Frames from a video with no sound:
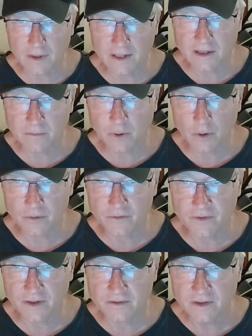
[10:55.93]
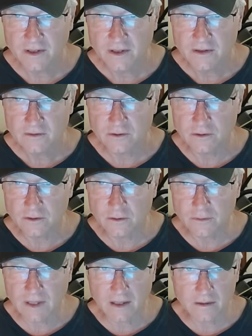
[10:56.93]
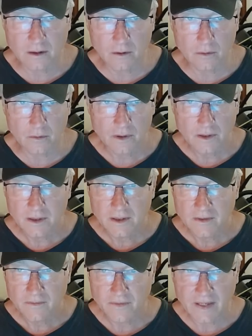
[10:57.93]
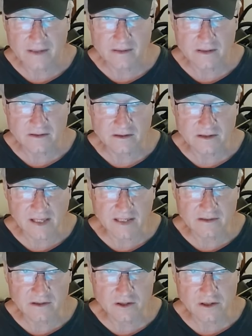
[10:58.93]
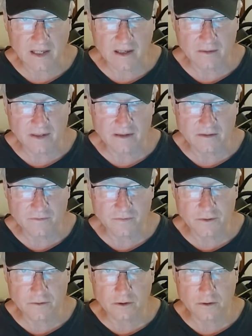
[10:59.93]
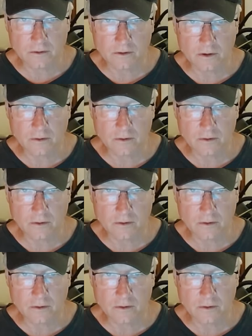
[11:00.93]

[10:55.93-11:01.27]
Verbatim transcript: writing, Paul says, Do you not know that the saints shall in the future,